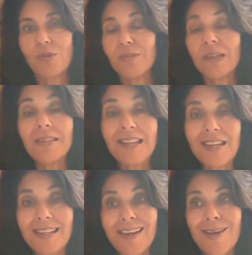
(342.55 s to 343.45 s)
is messy.
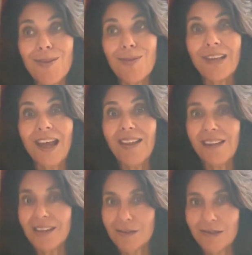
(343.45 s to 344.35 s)
And the
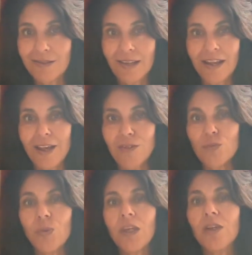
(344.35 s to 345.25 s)
reality is that as
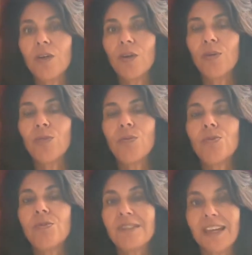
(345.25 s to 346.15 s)
we go through
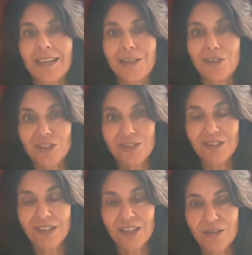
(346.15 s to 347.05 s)
stages
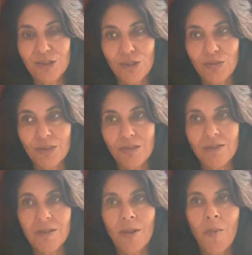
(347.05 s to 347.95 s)
as
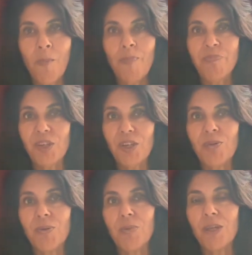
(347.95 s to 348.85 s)
humans, when
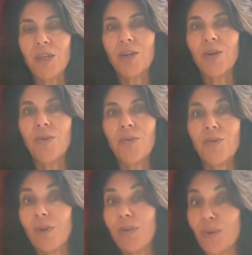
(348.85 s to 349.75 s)

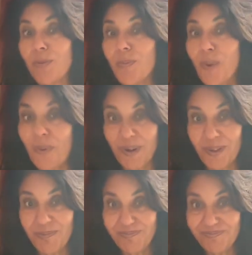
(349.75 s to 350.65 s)
when we're
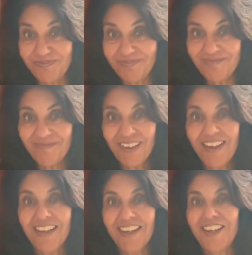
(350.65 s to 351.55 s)
born,
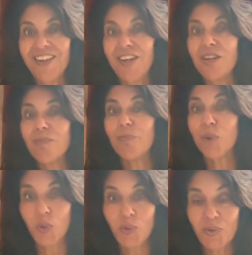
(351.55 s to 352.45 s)
in
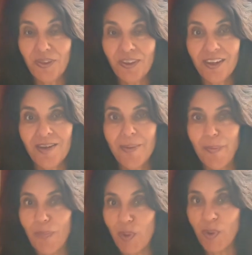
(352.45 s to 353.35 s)

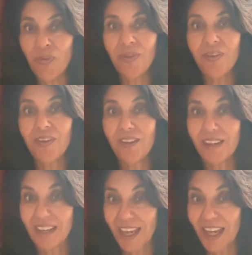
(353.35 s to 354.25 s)
birth
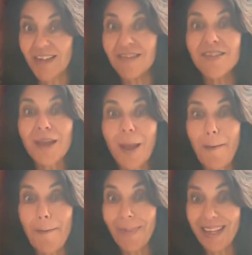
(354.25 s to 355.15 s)
is
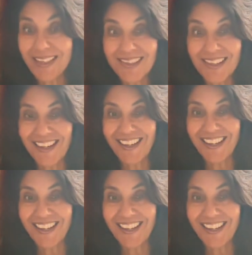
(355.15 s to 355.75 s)
messy